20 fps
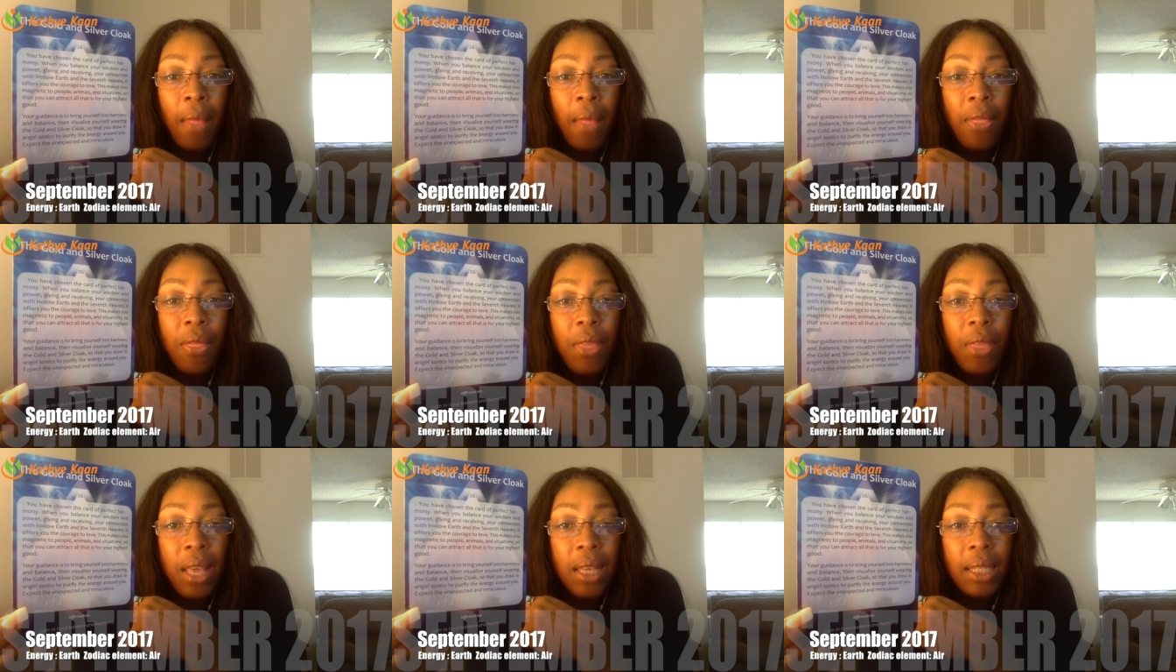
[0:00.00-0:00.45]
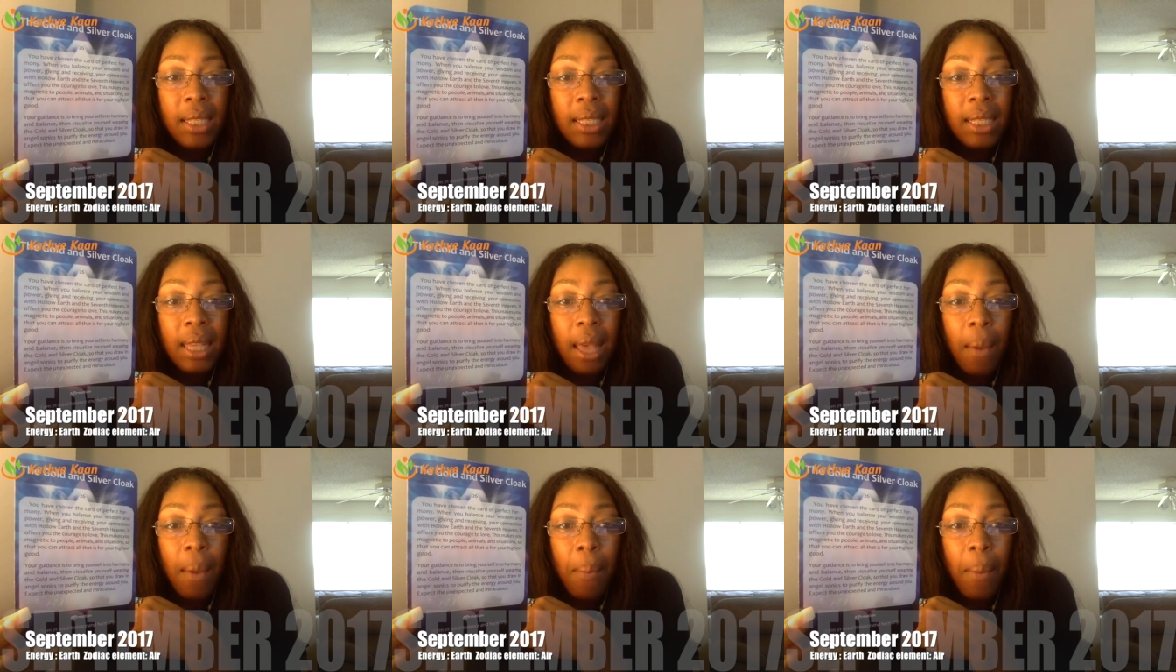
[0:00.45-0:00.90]

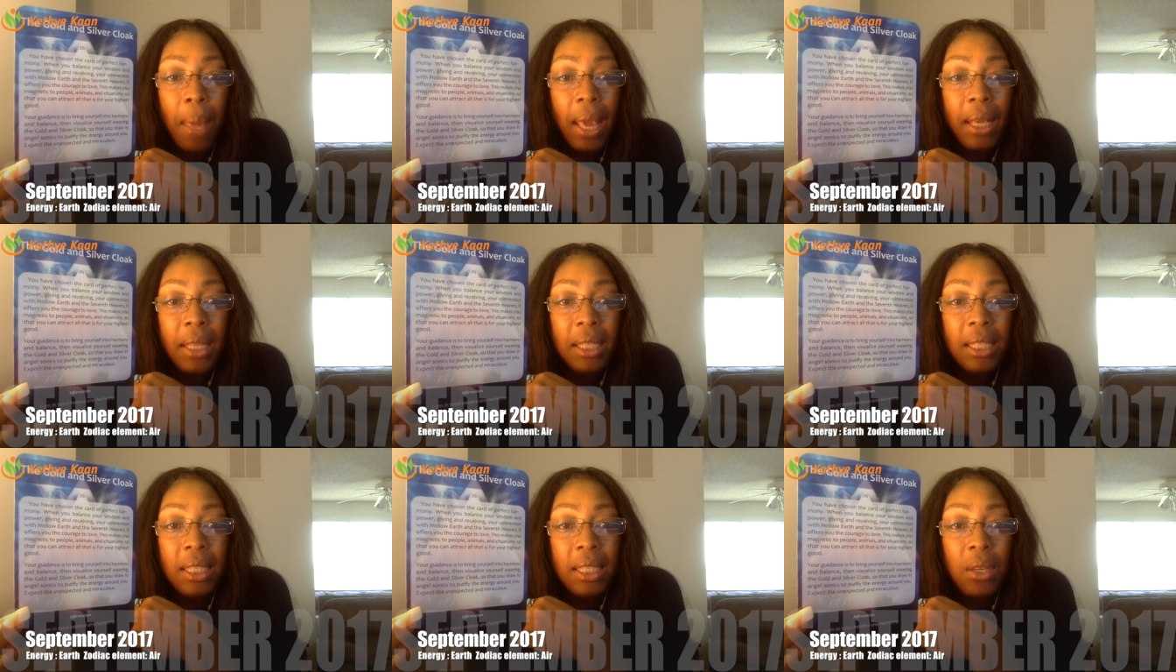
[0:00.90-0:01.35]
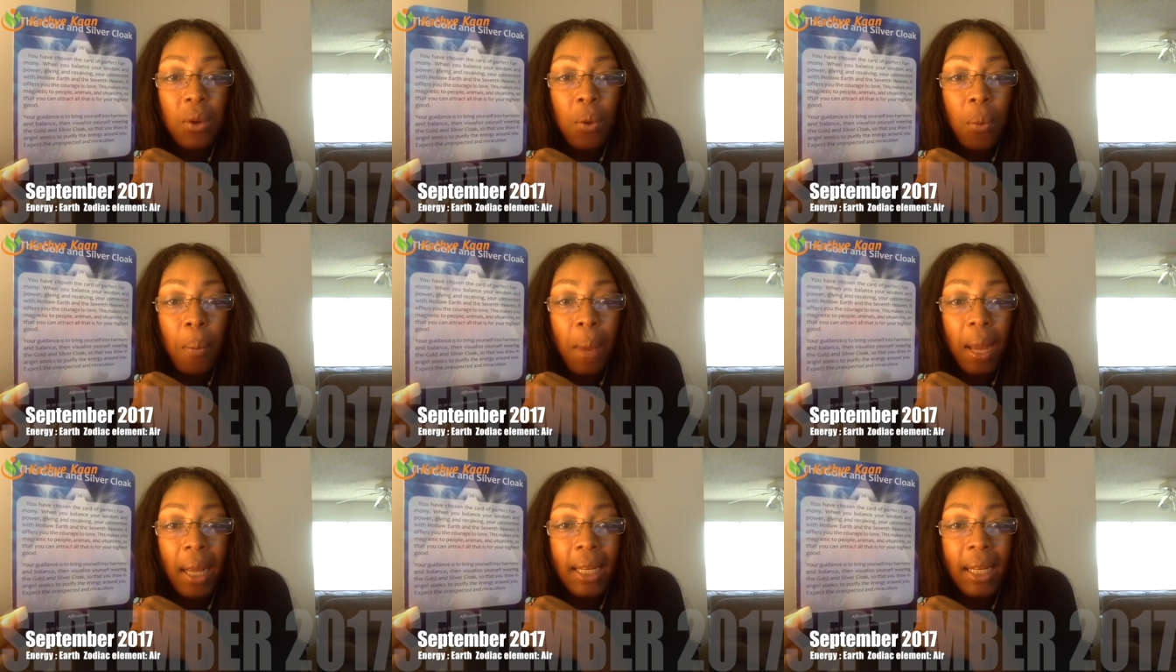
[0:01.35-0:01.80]
This makes you
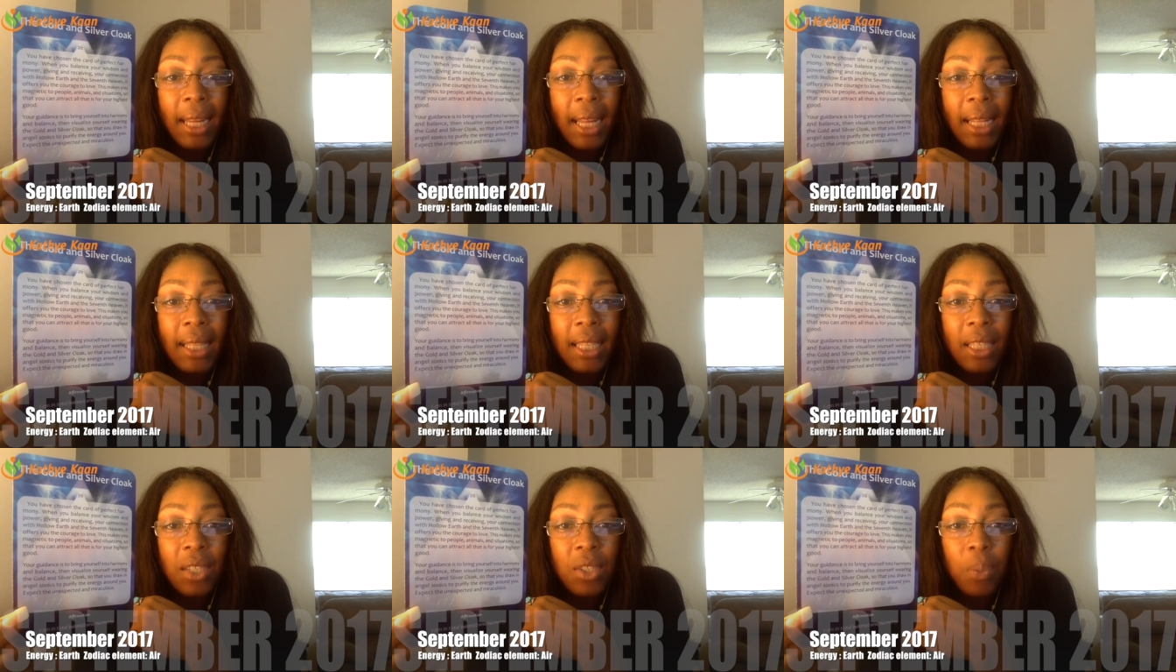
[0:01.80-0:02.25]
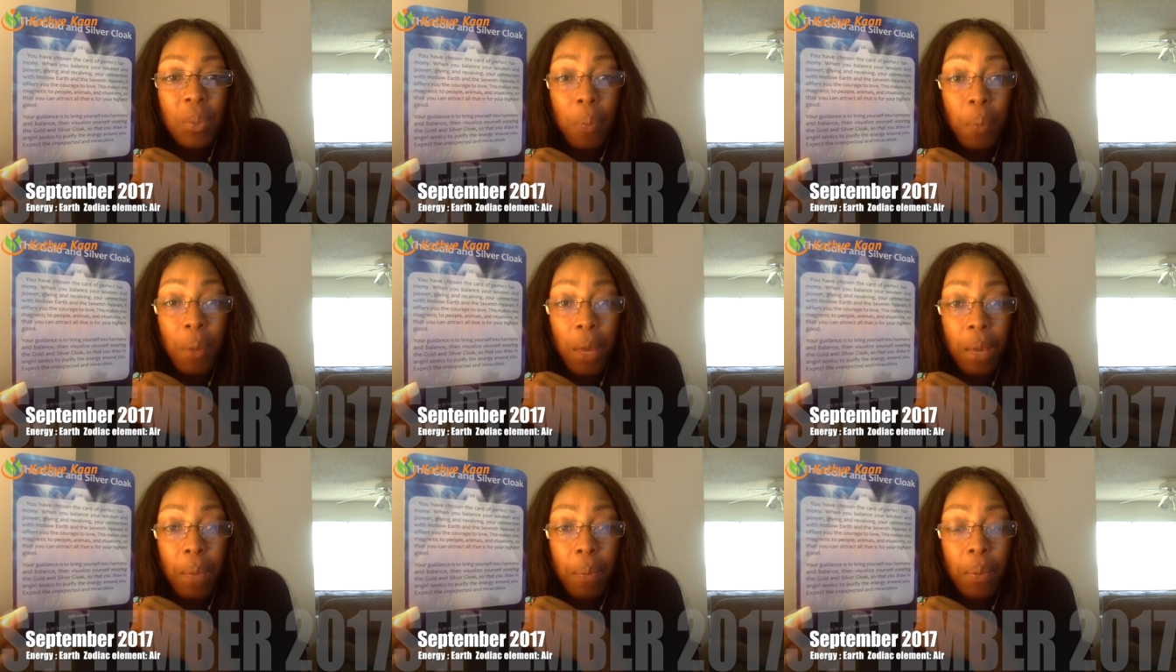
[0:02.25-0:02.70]
magnetic to
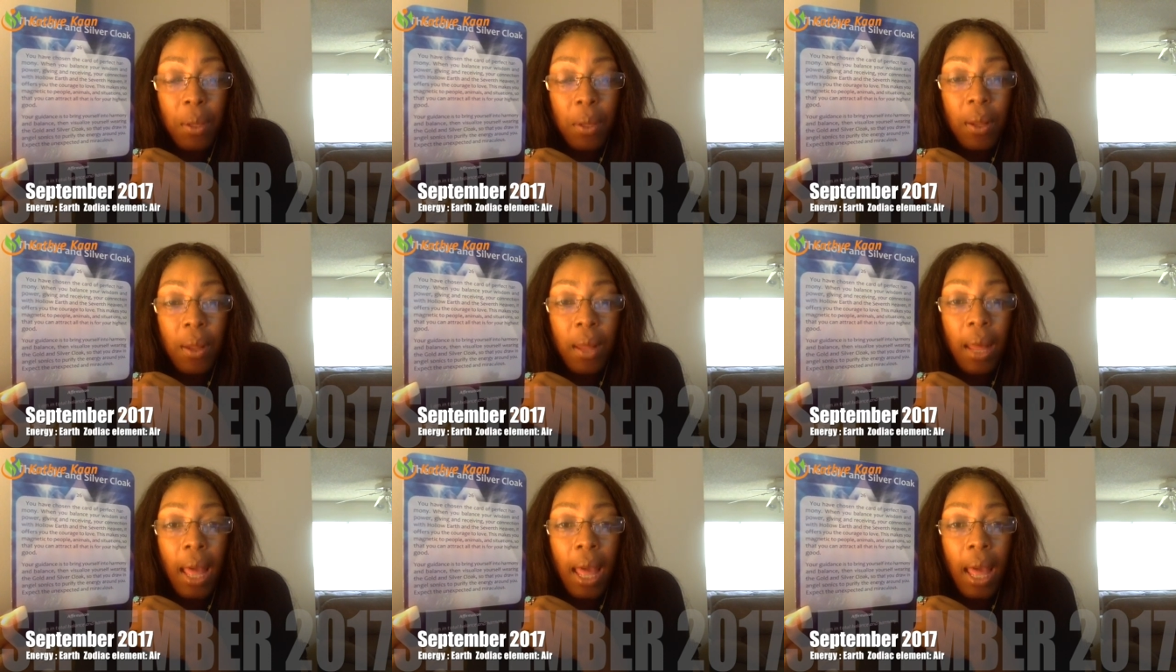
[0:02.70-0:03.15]
people,